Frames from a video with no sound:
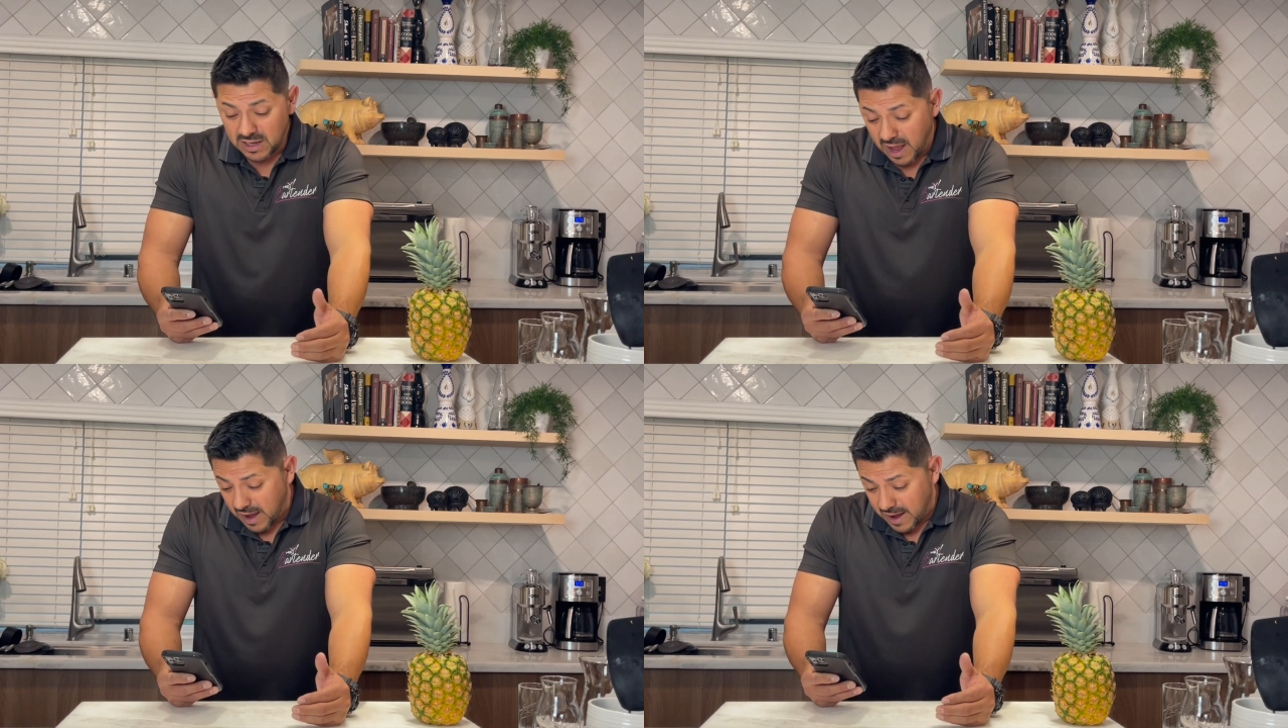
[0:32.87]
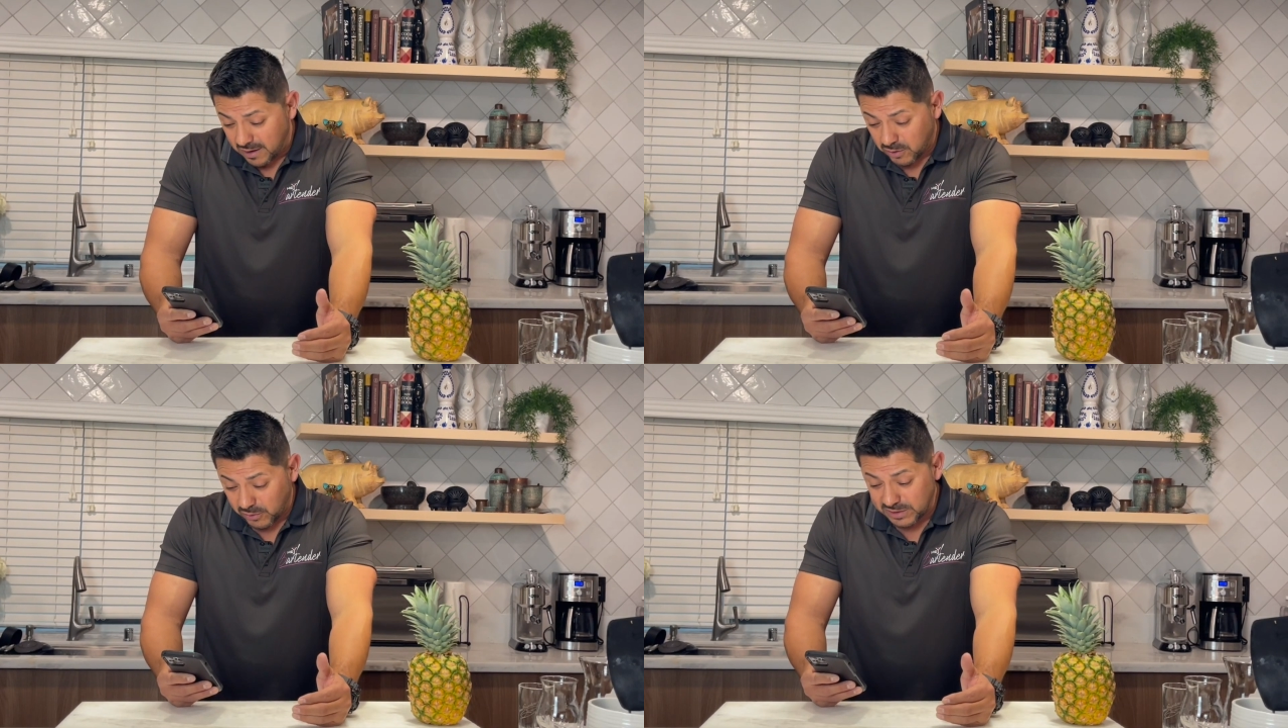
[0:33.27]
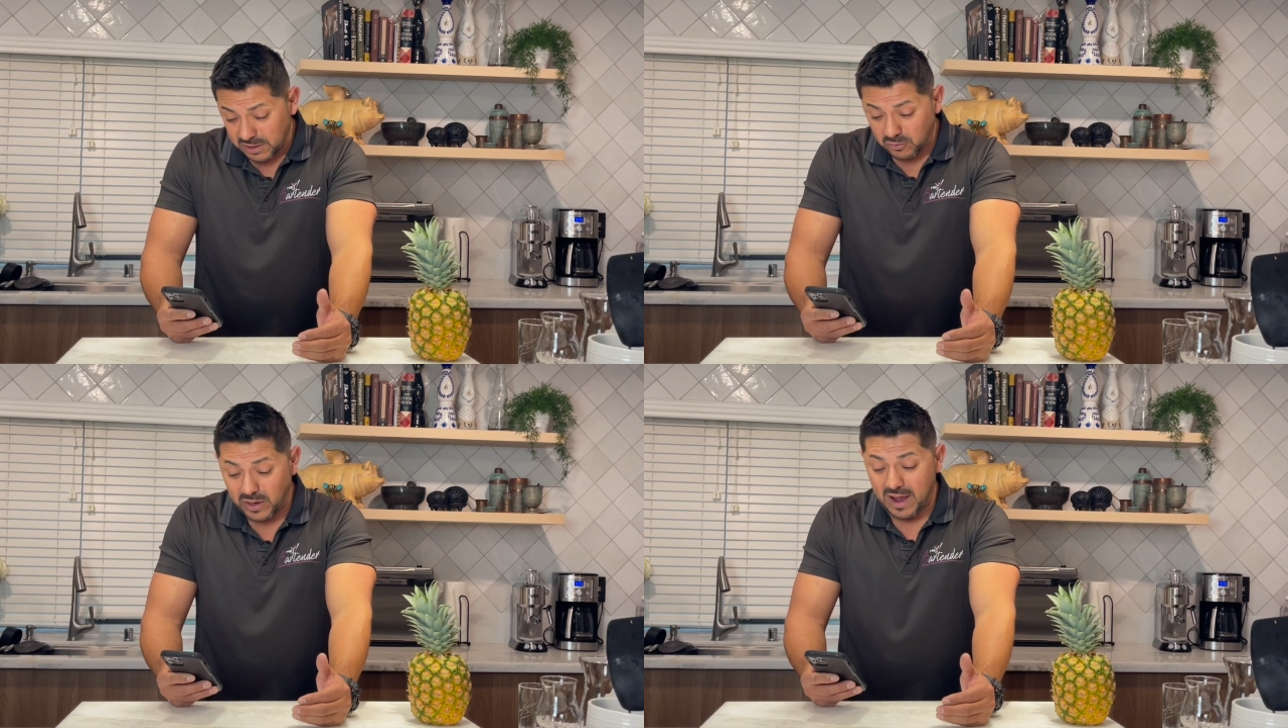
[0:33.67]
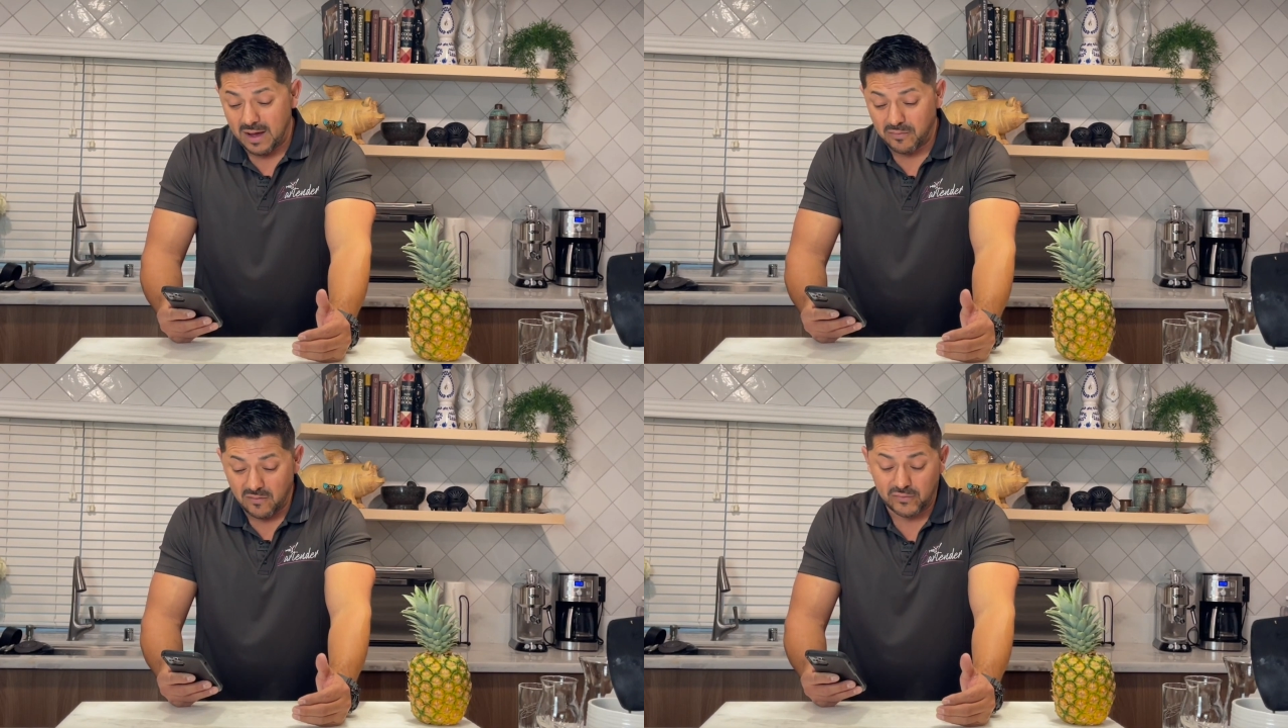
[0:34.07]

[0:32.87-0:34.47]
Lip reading: Currently, we have